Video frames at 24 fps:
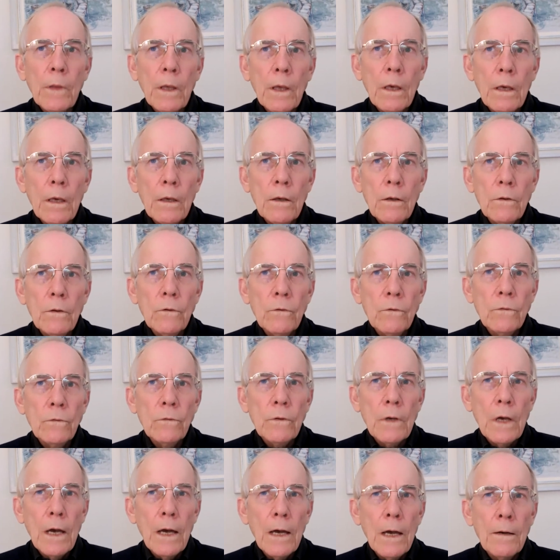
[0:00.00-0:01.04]

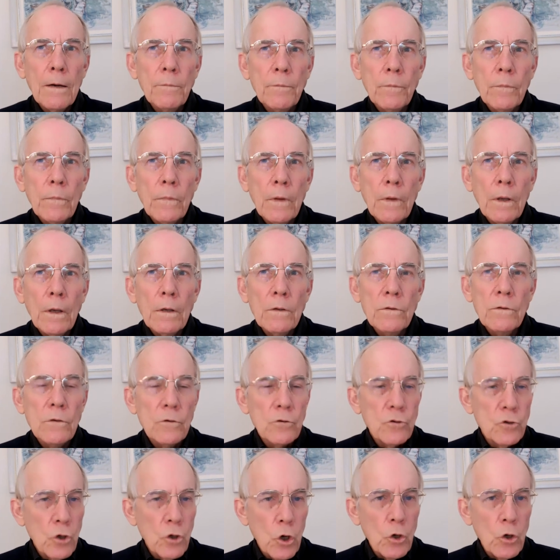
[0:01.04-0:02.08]
is a
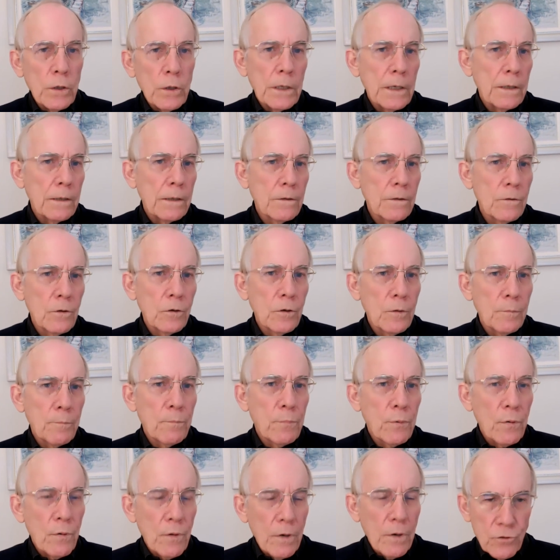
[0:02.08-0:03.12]
journey, not a
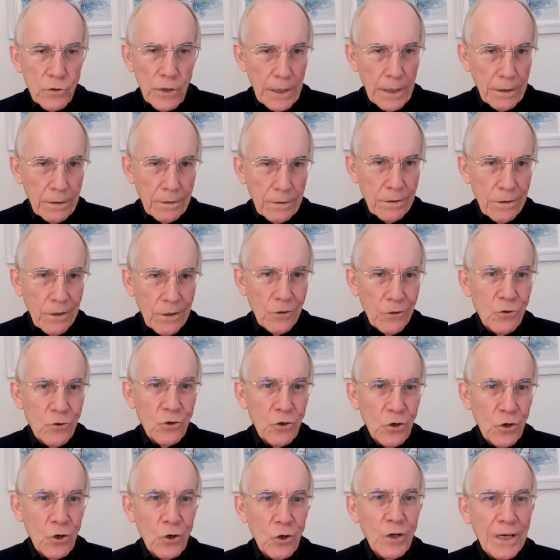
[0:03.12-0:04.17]
project, a
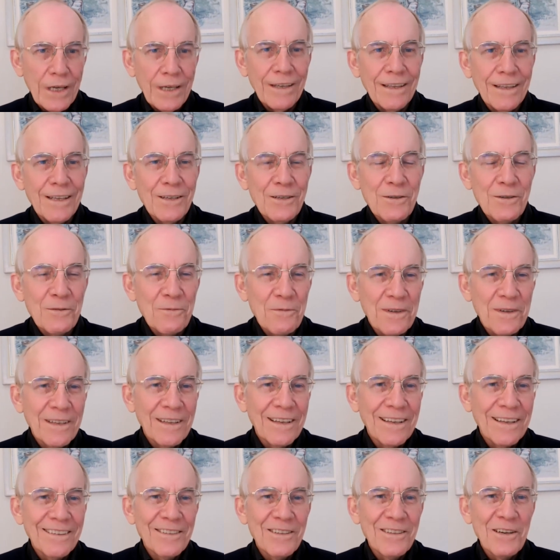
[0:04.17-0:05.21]
journey.
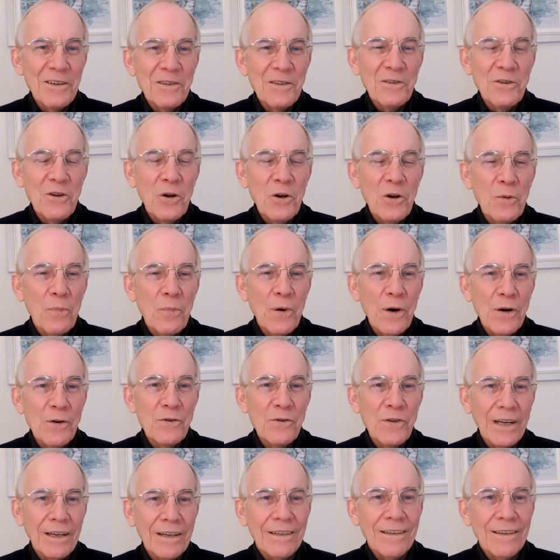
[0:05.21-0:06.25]
So it's not a
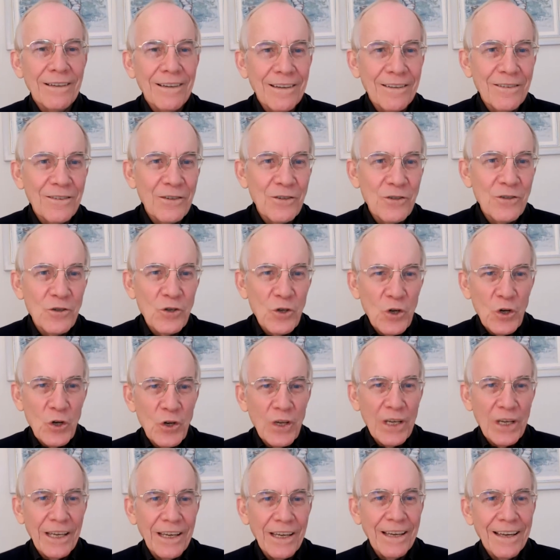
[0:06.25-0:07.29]
project, it's a
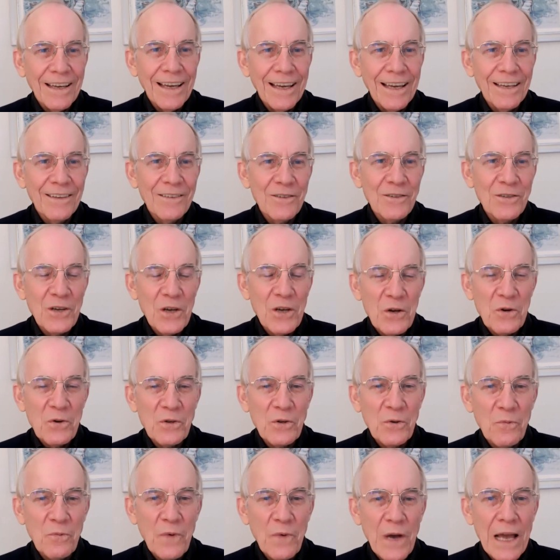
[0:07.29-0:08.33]
journey. And so
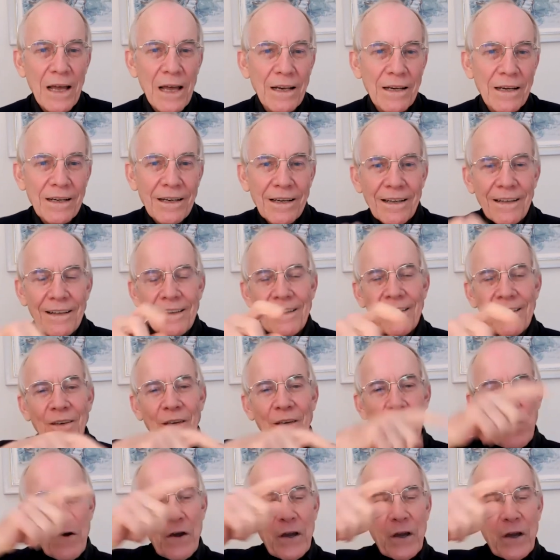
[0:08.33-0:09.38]
it's about
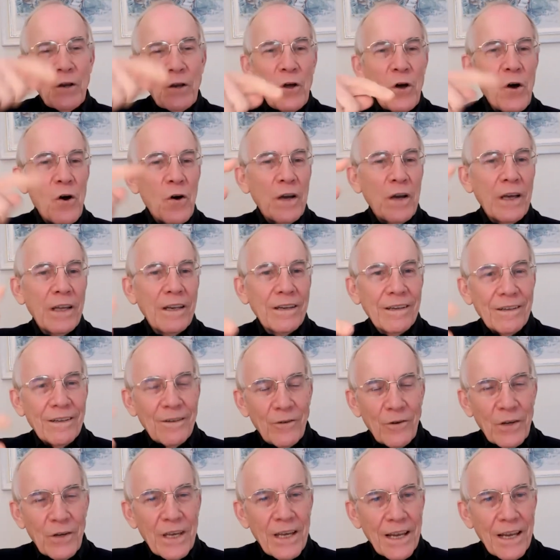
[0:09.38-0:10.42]
going along and
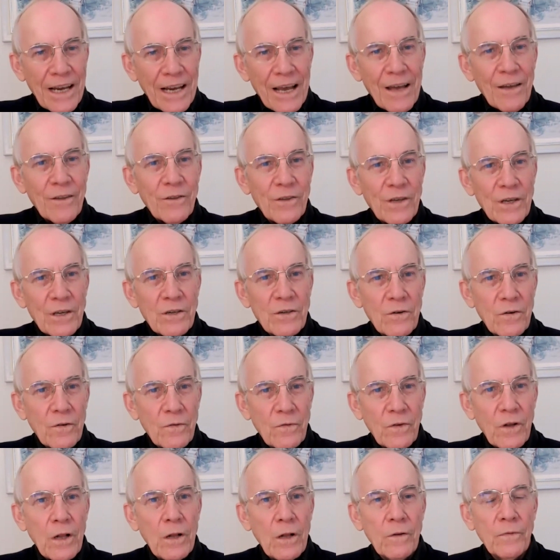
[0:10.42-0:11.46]
looking at how things are
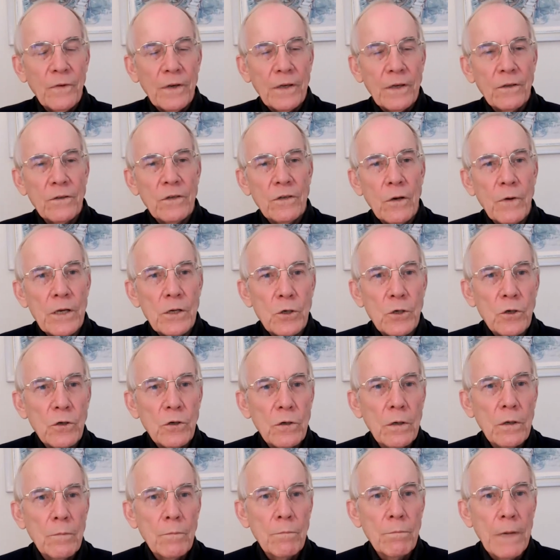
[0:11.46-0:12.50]
evolving. So
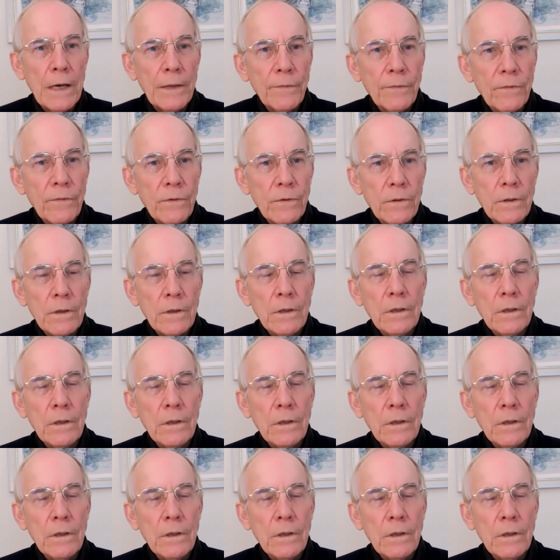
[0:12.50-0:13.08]
each month,